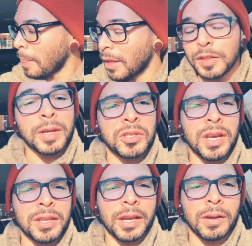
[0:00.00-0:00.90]
especially
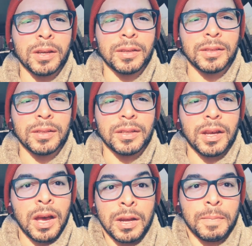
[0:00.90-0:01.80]
on like on
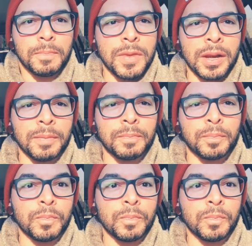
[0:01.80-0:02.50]
a